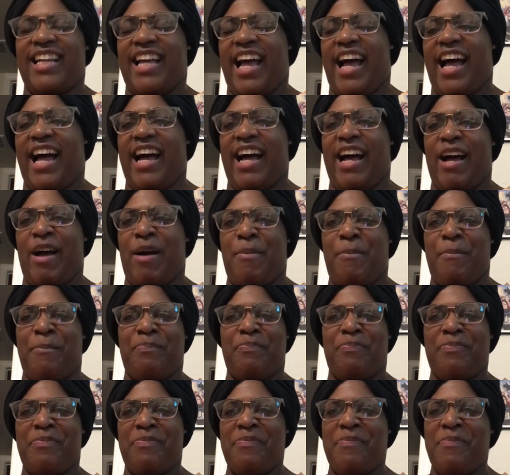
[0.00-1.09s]

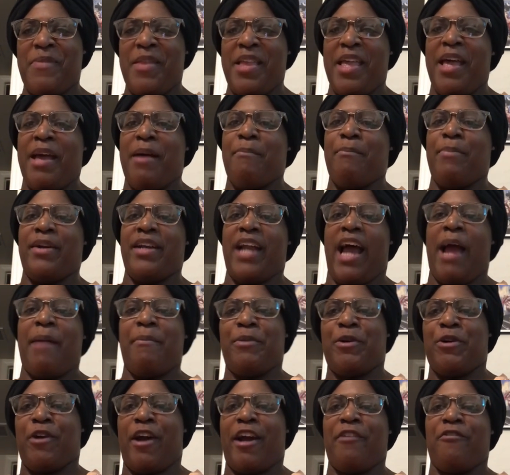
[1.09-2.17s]
But I'm
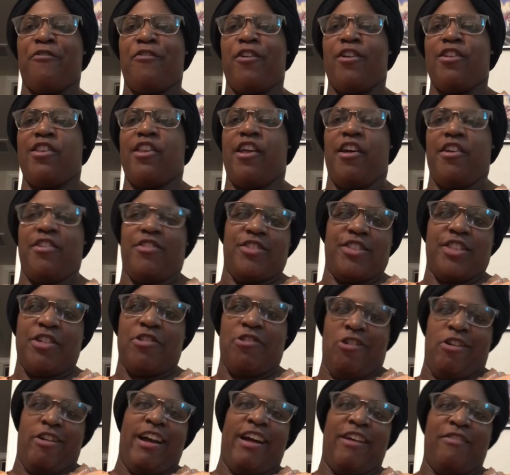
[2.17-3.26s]
grateful those
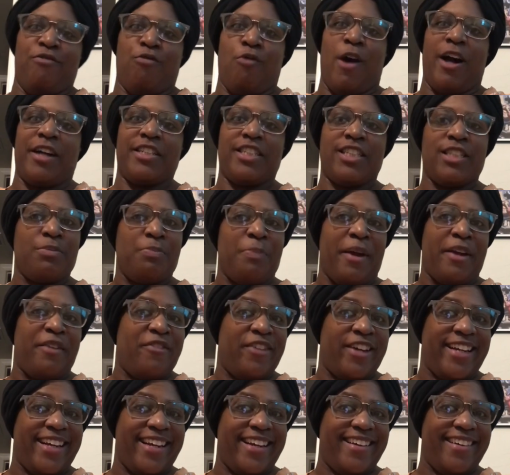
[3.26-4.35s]
who have watched my
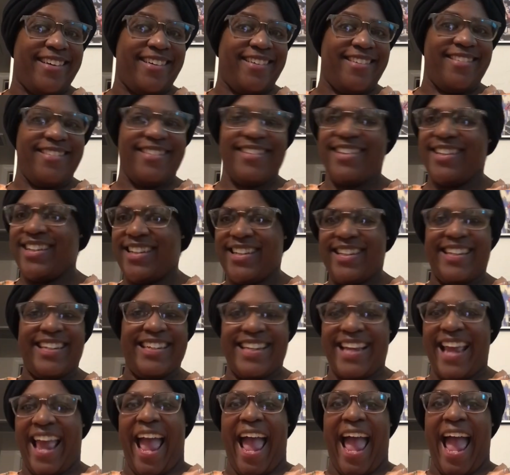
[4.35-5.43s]
video.
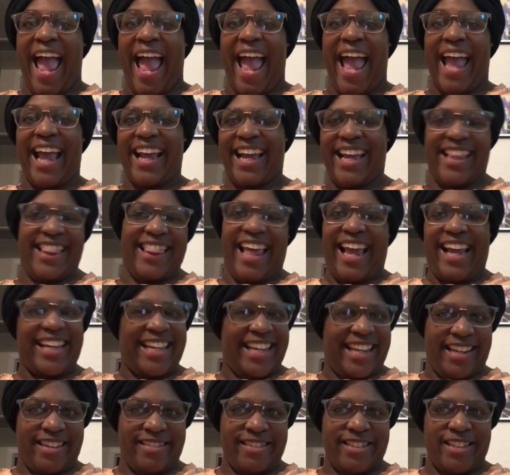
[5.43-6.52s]
Yay! Thank
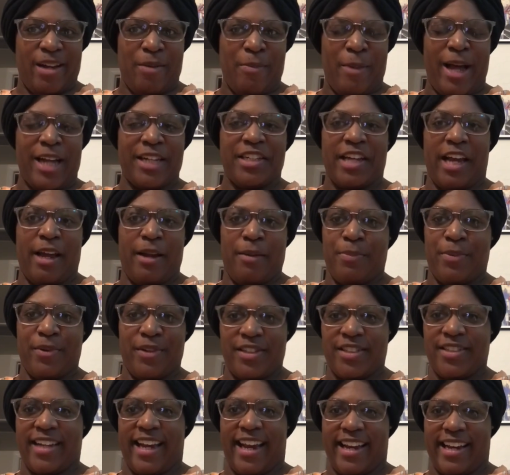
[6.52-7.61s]
you so much. I
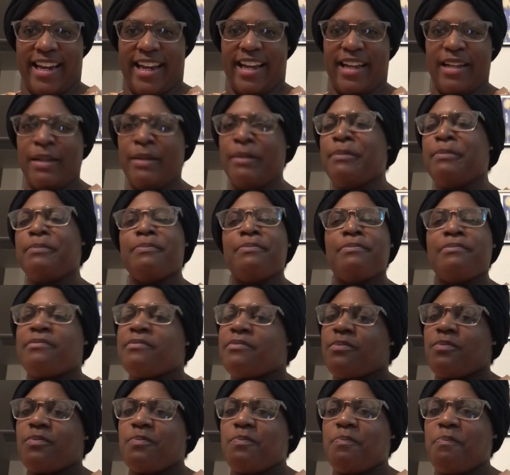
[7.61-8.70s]
appreciate
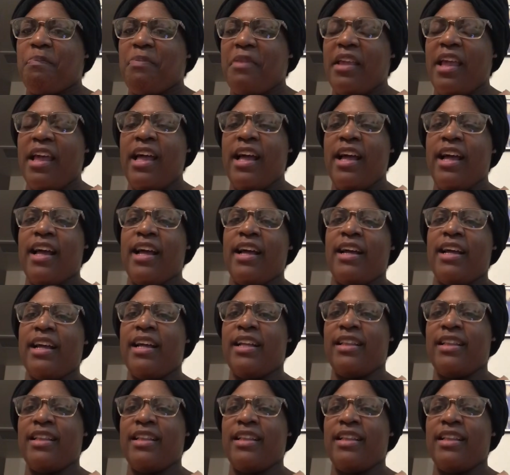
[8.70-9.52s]
it.